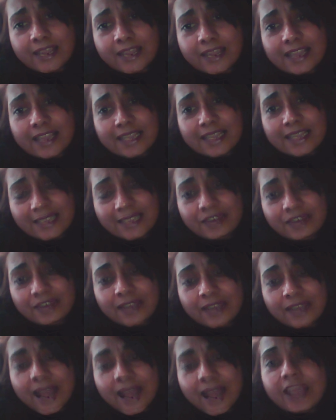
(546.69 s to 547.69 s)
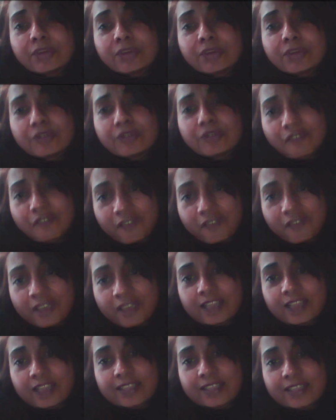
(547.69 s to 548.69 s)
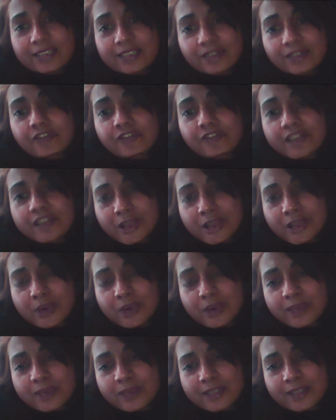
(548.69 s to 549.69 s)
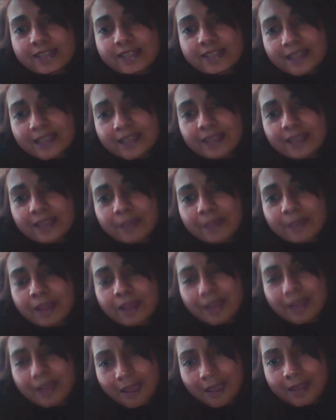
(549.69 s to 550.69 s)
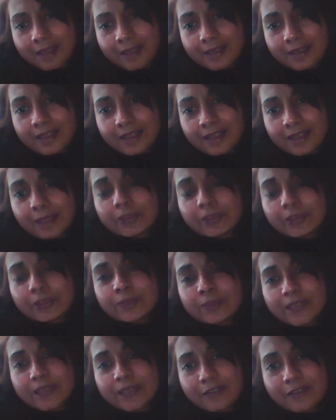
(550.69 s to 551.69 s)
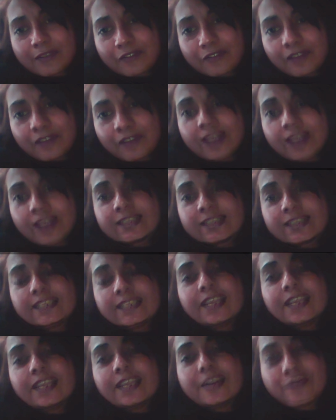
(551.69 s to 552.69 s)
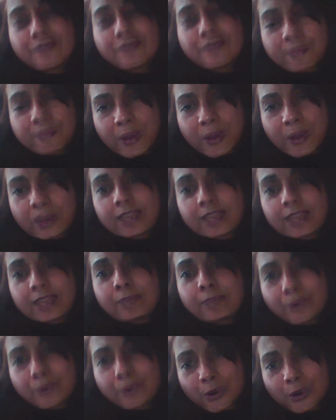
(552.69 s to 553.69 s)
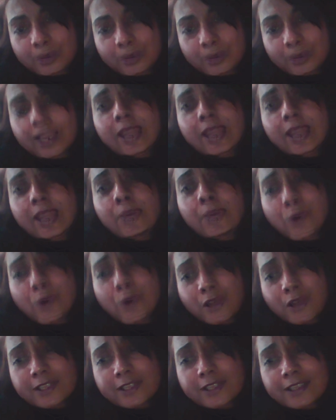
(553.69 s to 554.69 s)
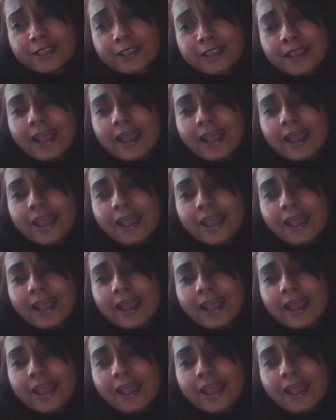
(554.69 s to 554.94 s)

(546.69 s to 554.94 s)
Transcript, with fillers: Literally, I could feel the different lobes inside my head because I felt remotely probed, and I was.